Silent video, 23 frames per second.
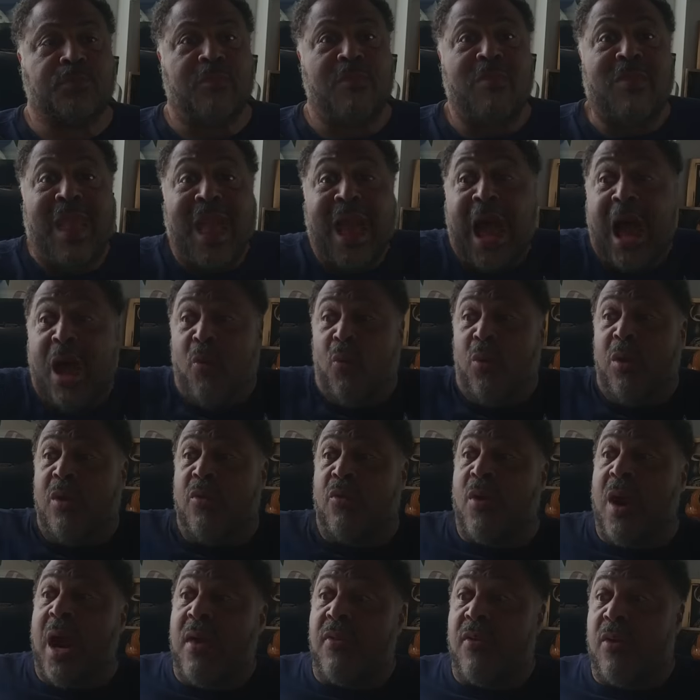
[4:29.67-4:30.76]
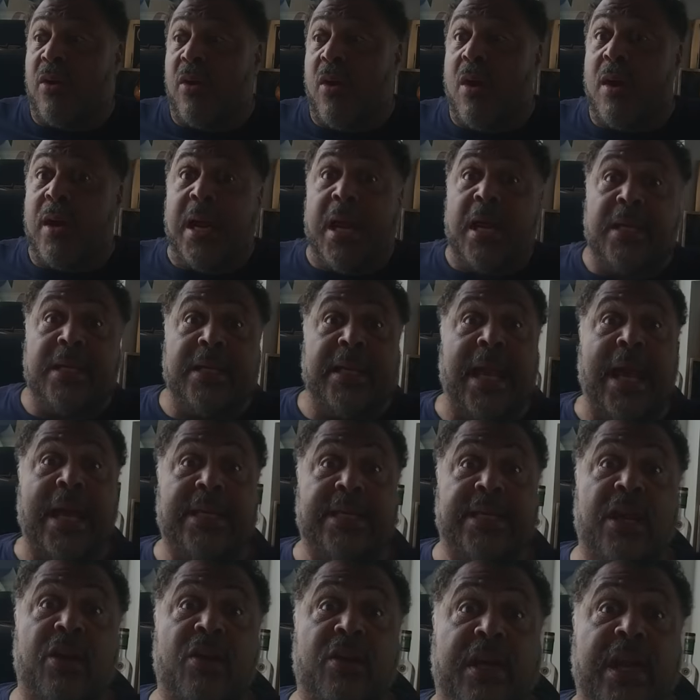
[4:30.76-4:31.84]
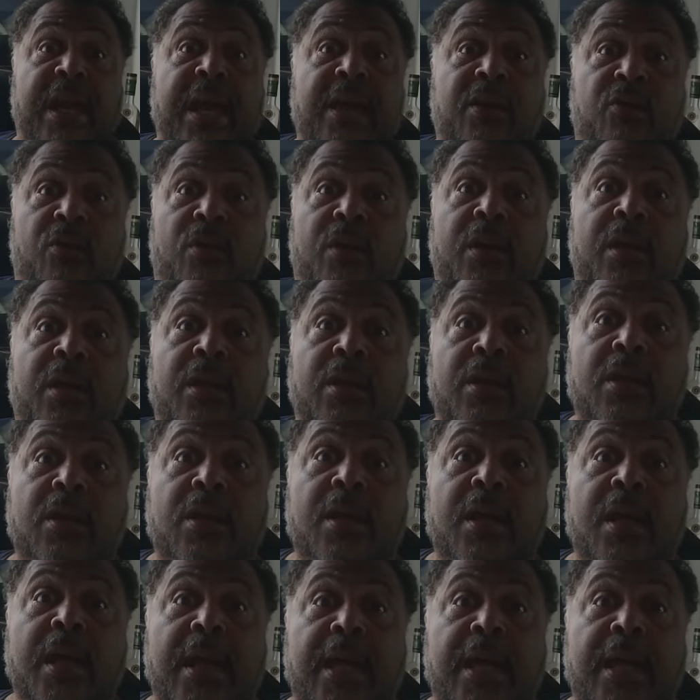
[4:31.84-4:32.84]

I would have rather gone out and got Derrick Henry and